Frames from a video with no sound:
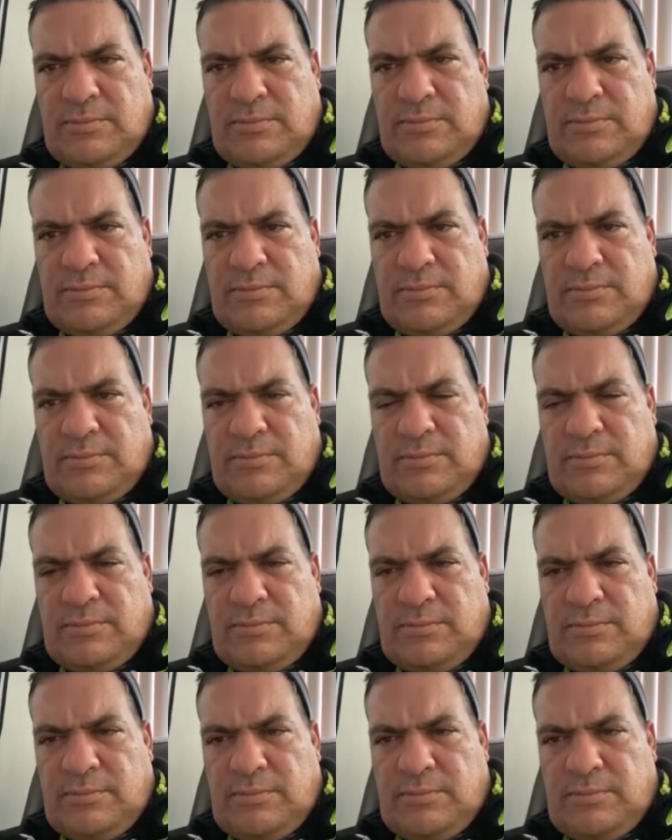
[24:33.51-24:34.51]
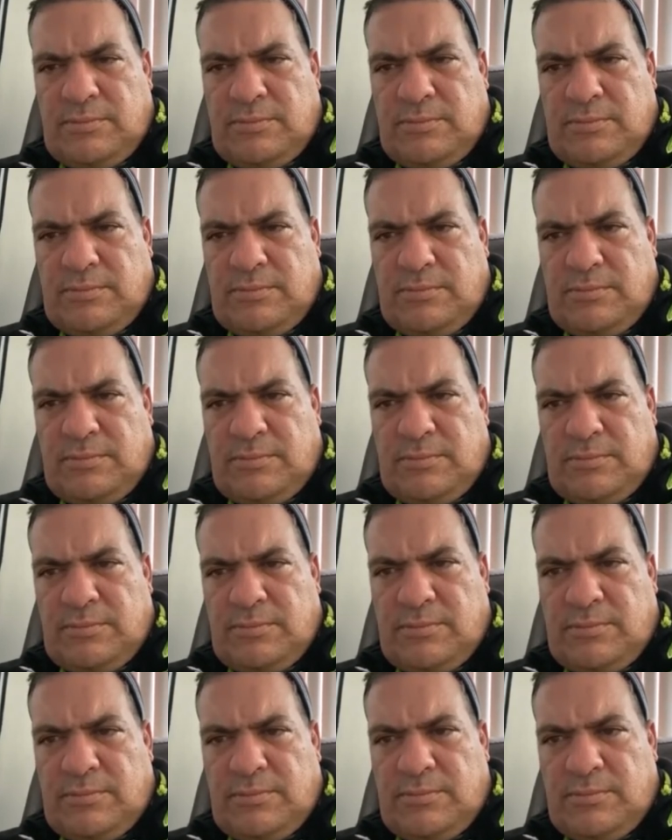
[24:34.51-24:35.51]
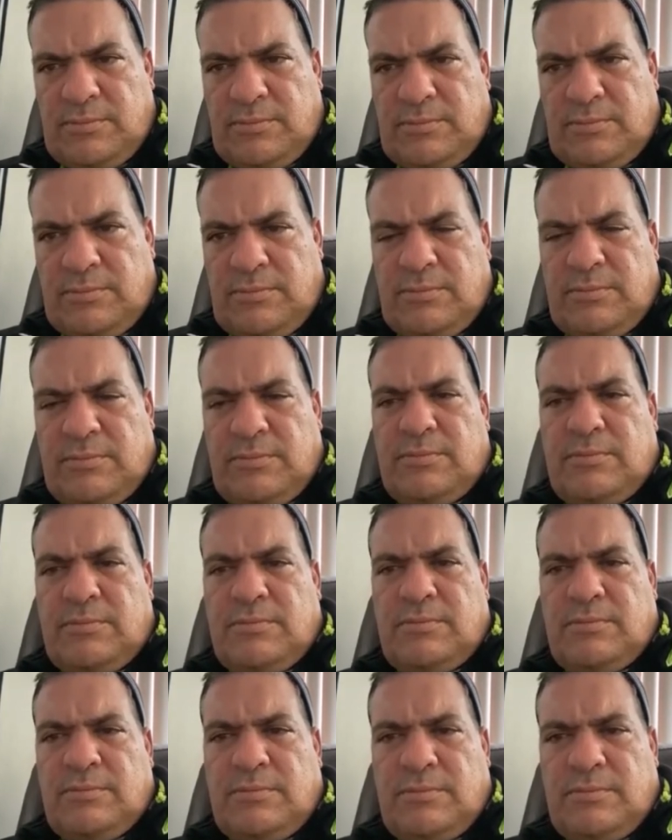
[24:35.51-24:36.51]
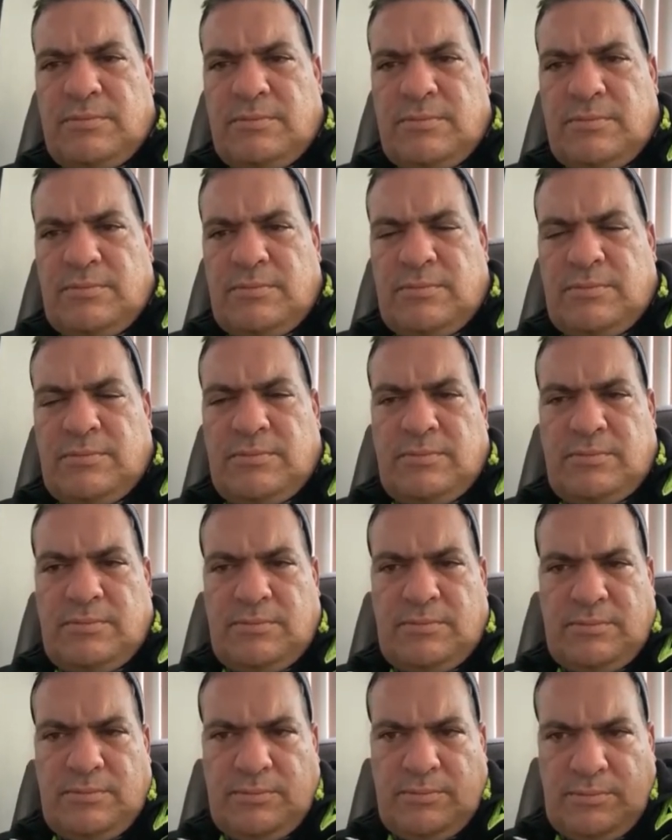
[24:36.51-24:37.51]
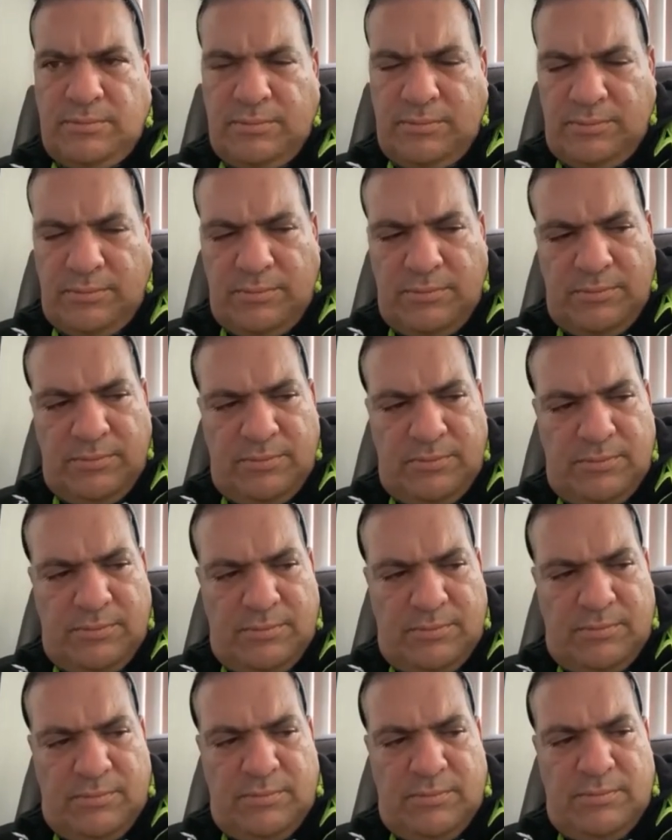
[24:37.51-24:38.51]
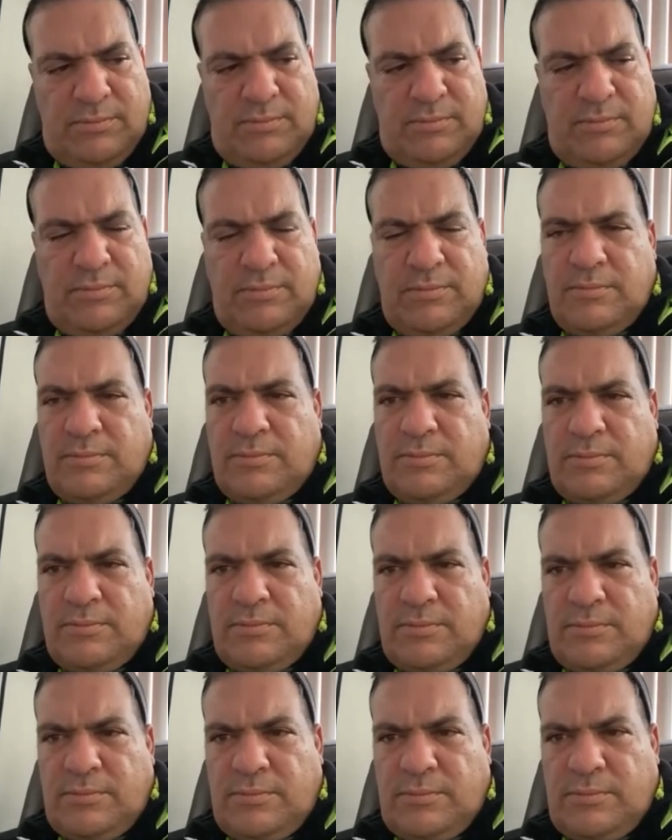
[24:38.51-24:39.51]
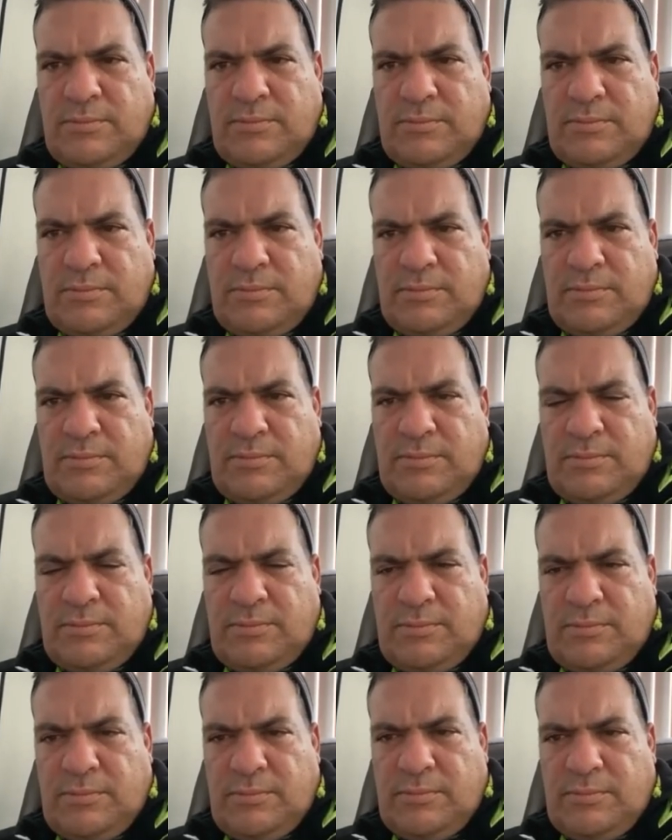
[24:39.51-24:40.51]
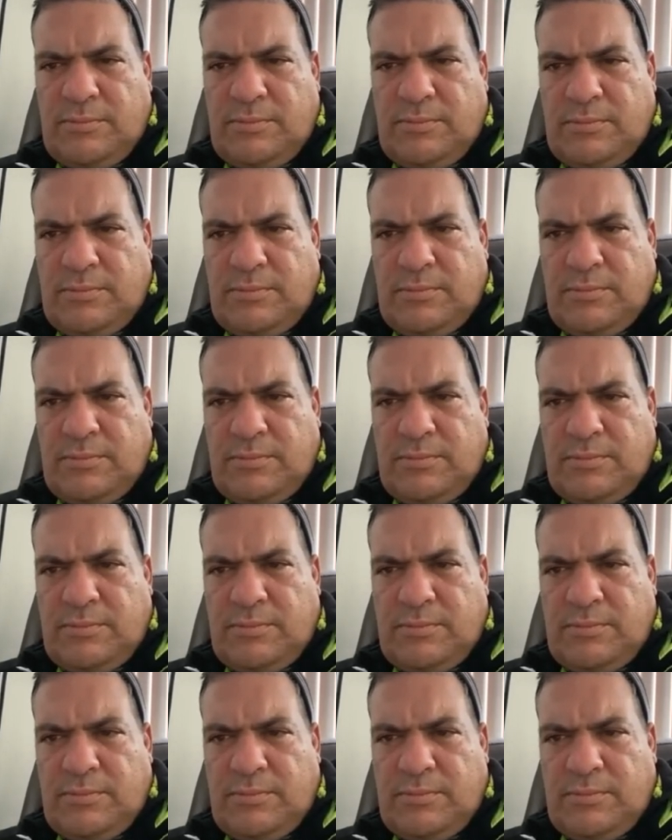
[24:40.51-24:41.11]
This person isn't speaking.